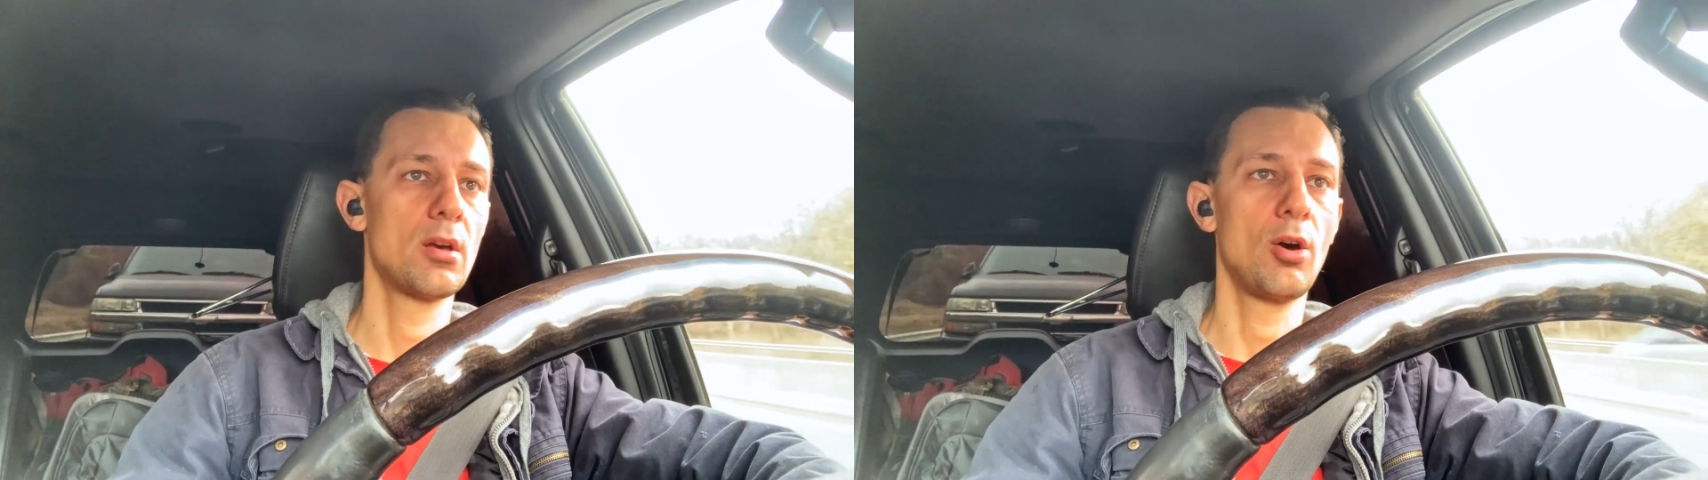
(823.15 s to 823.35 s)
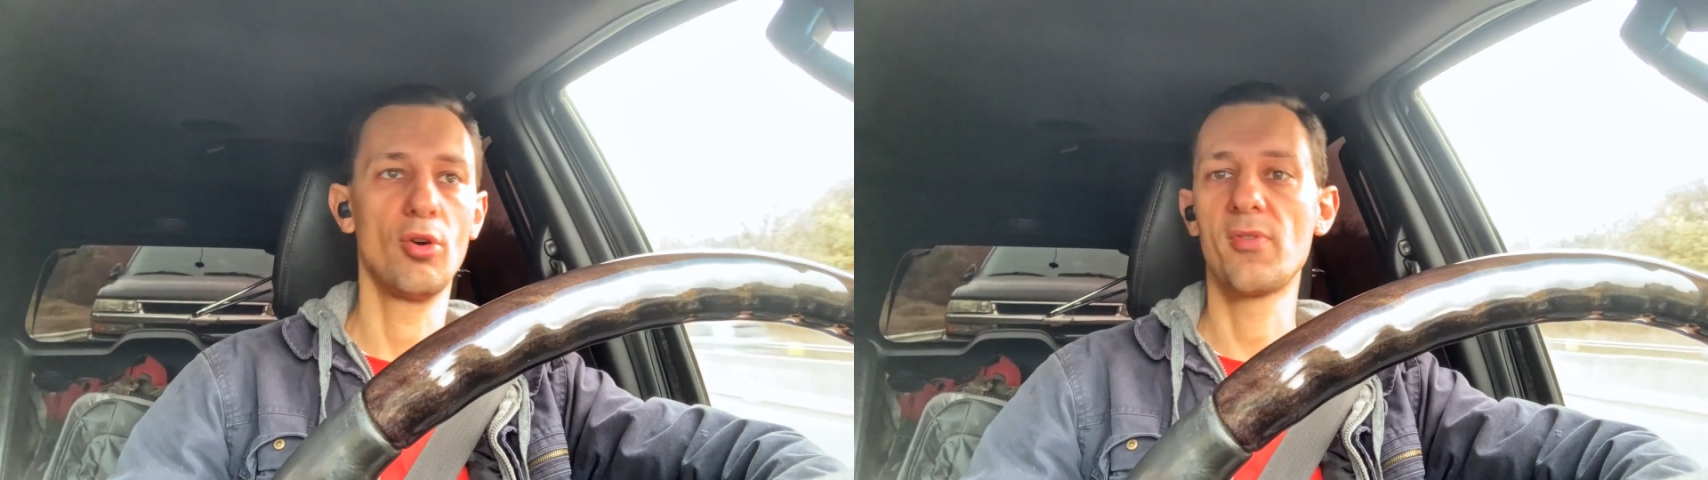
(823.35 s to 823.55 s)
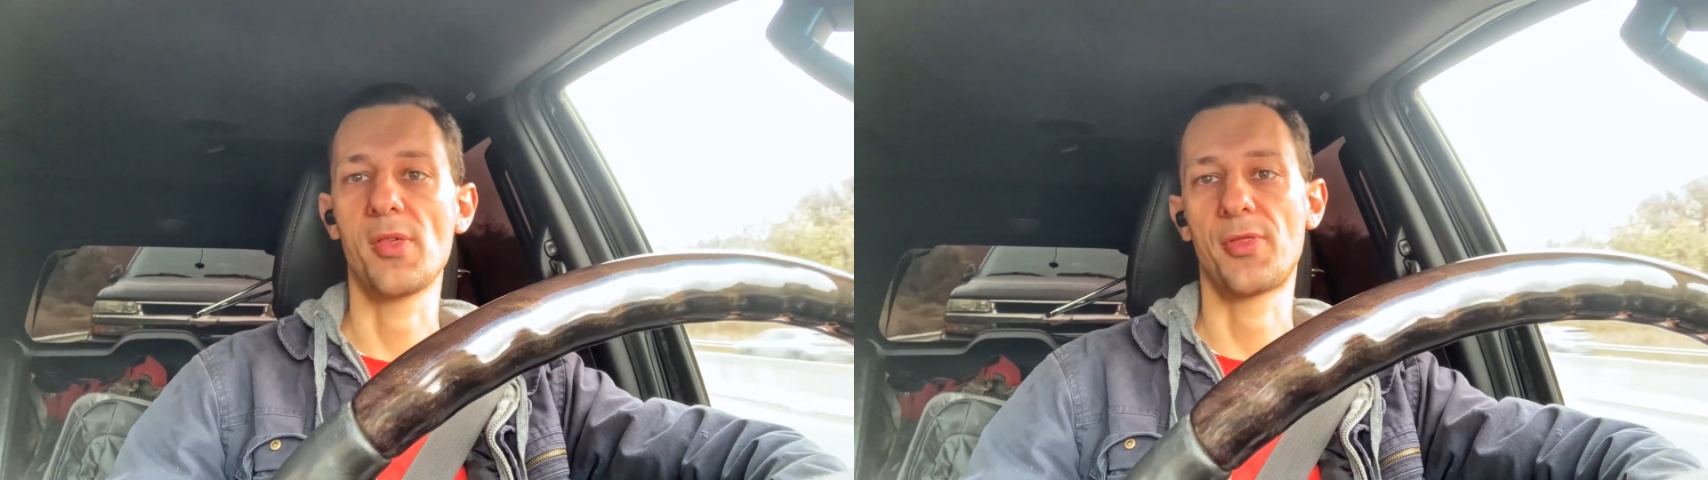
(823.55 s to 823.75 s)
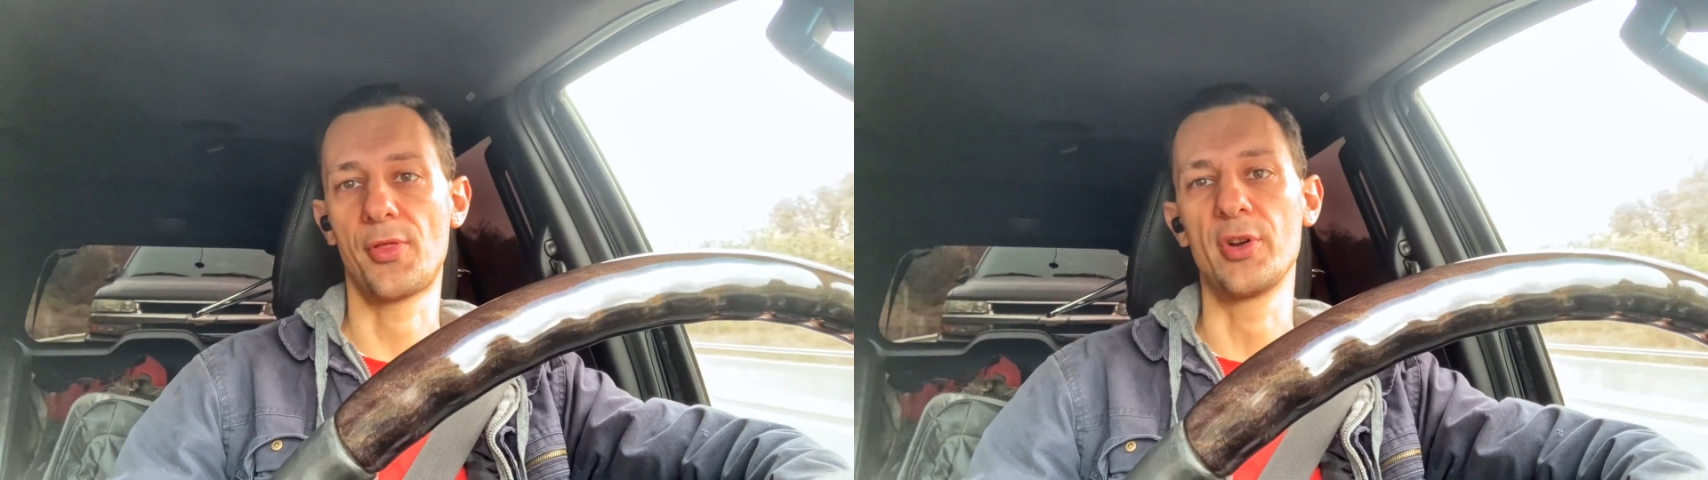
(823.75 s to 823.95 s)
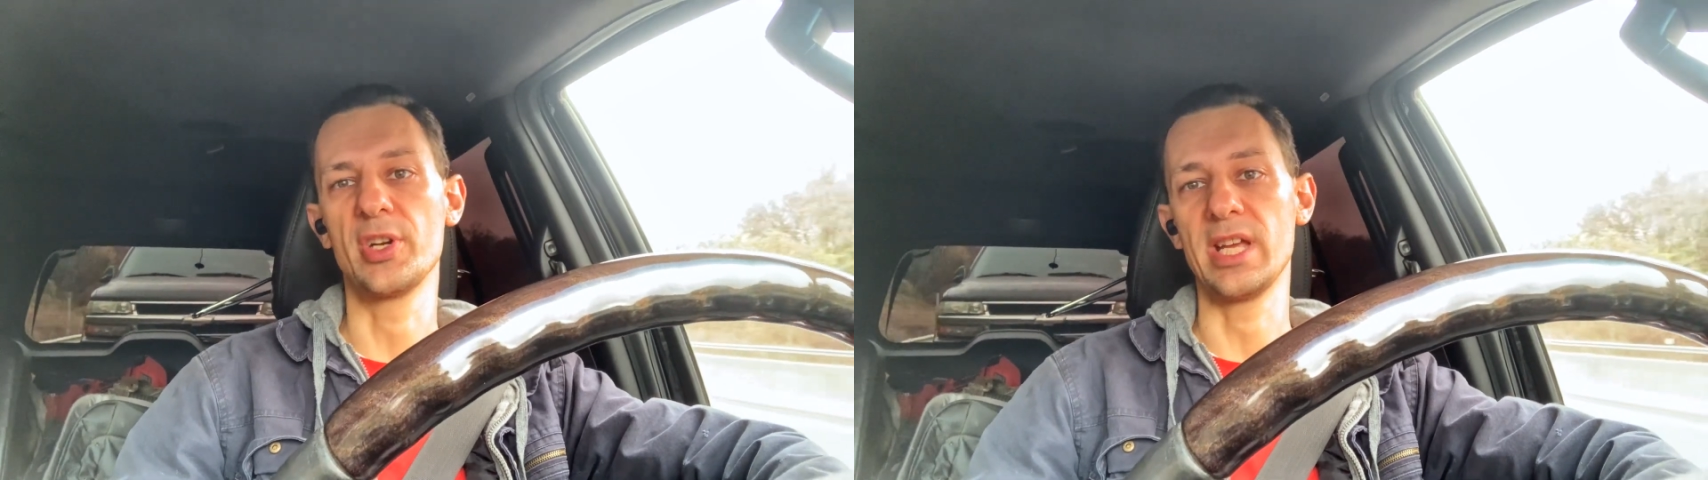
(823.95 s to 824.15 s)
over
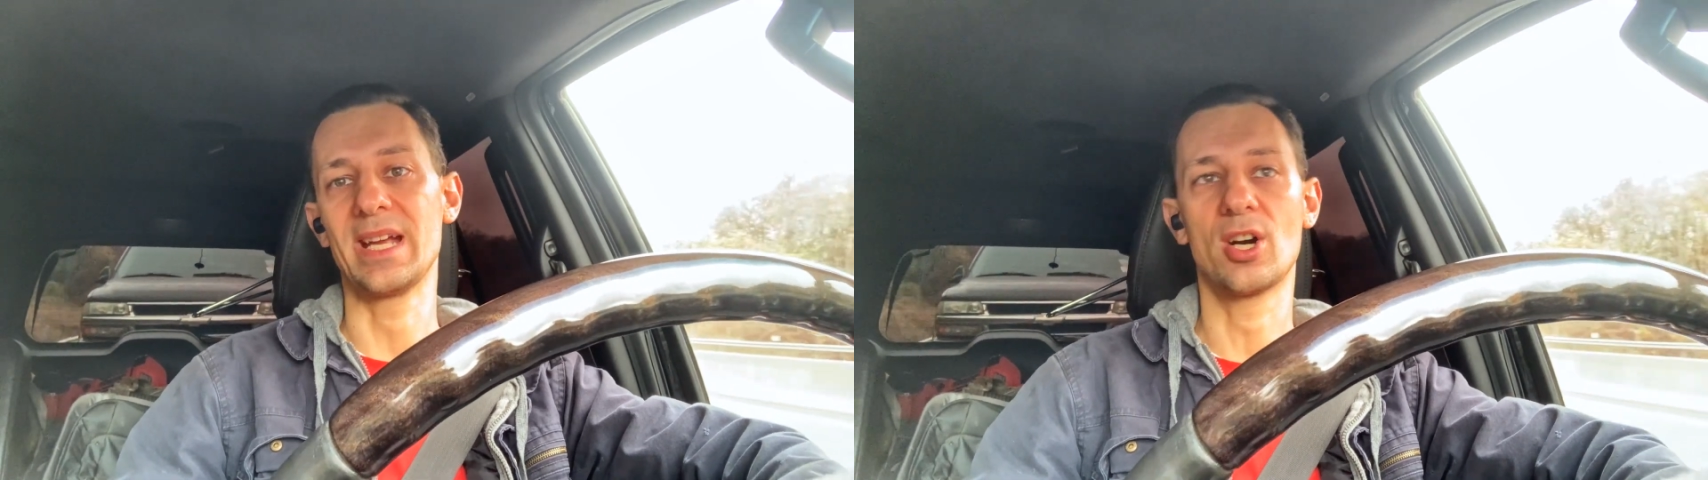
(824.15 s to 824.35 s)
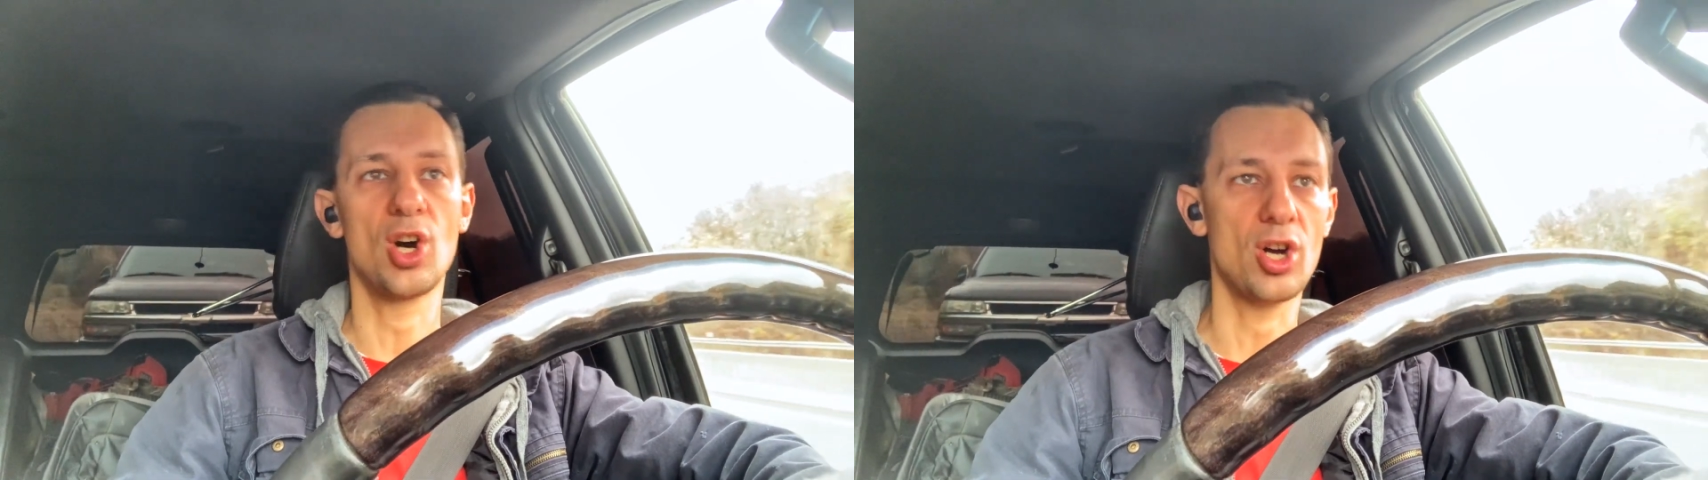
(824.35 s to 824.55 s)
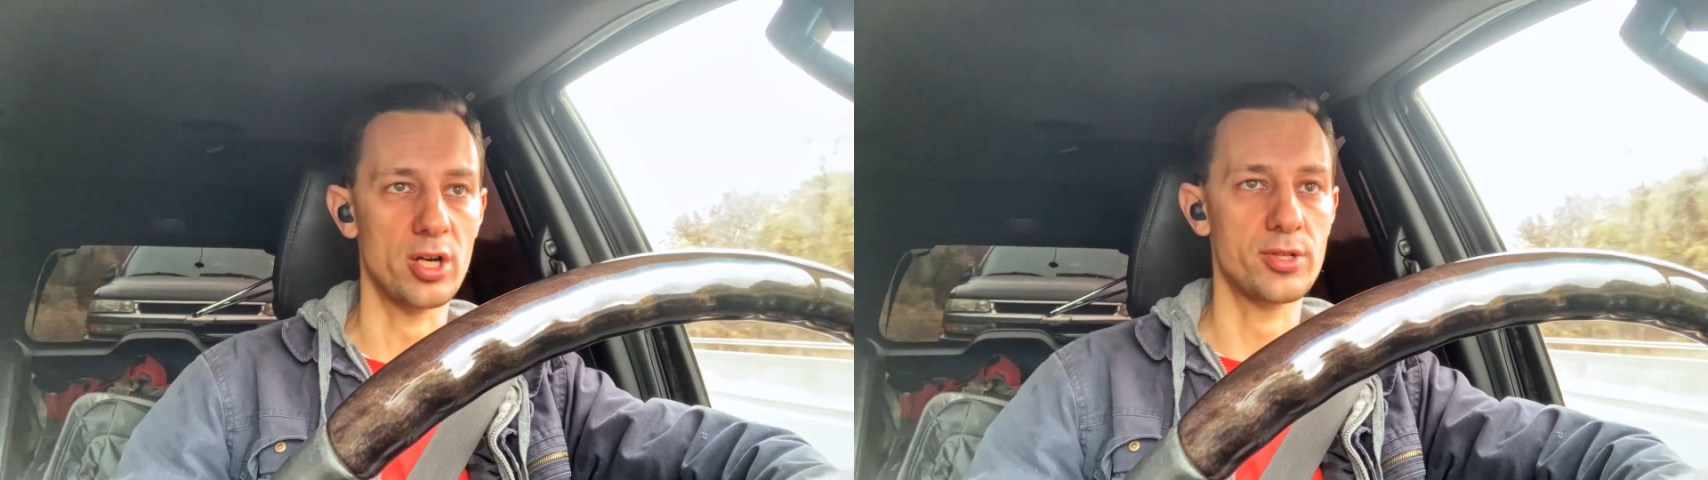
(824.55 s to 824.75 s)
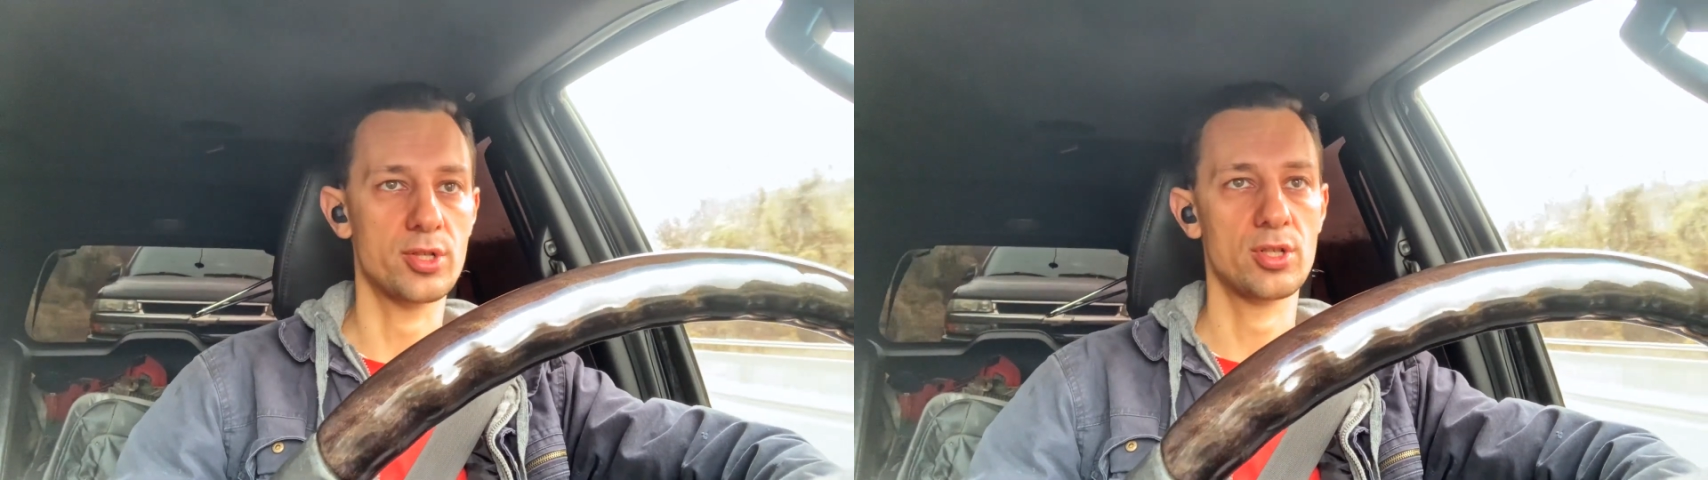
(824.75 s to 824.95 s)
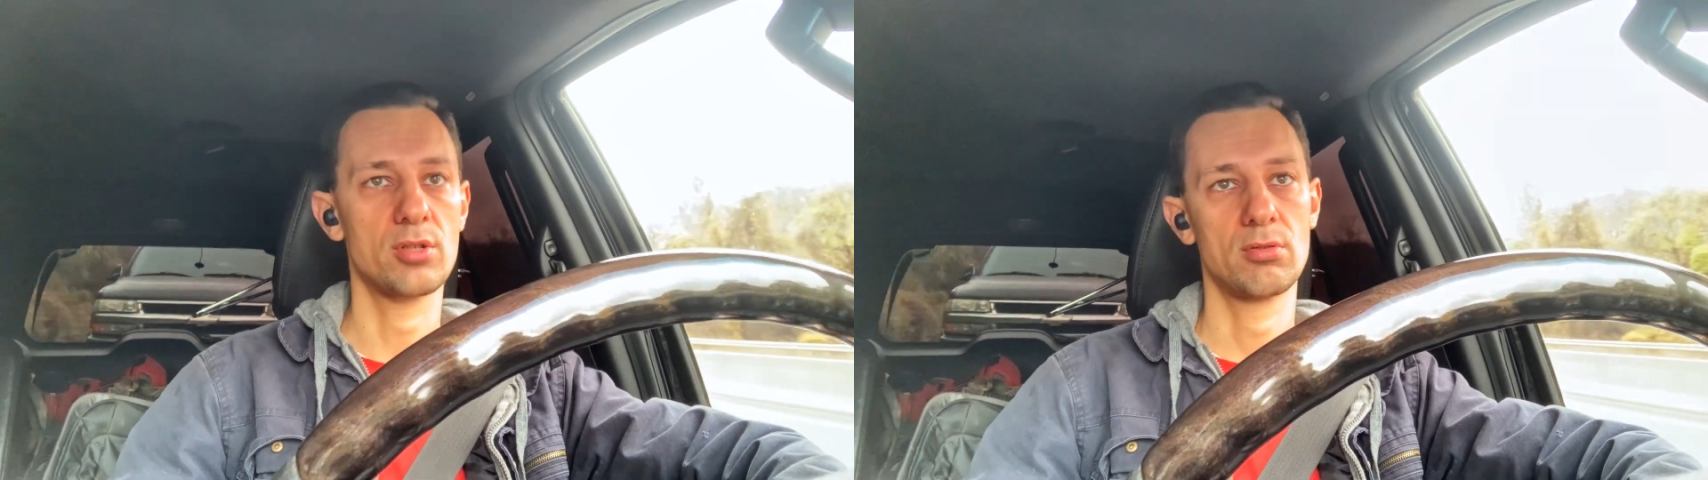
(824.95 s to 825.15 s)
30
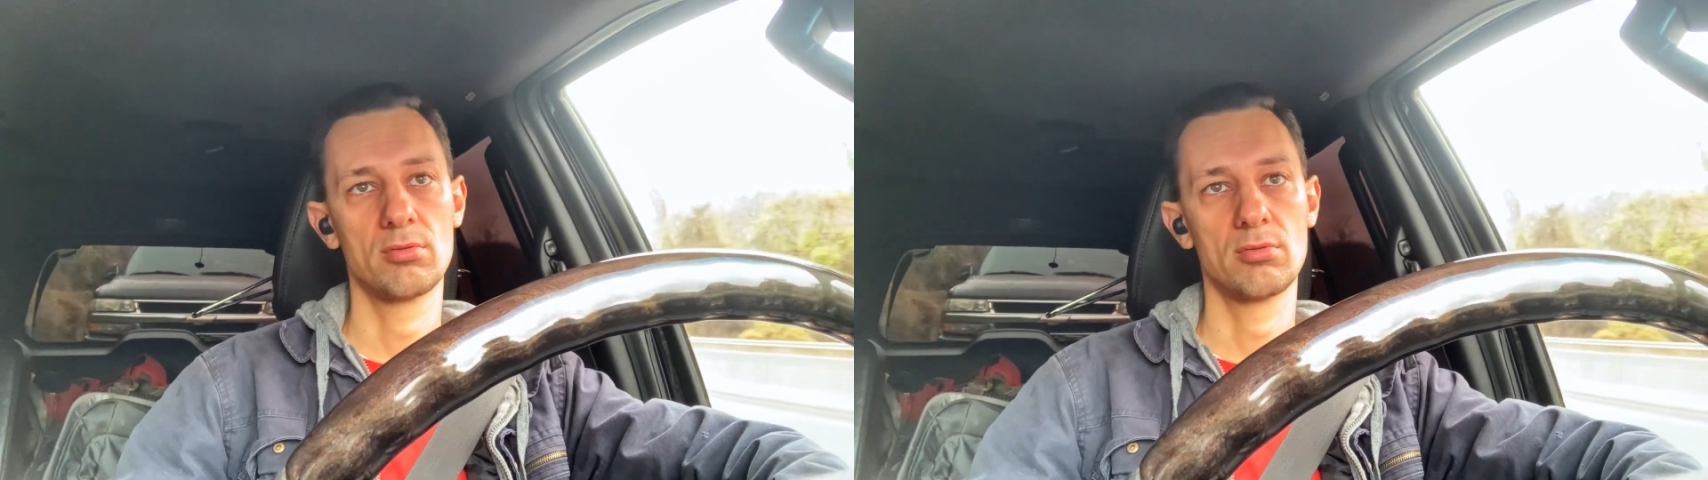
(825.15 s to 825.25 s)
cars.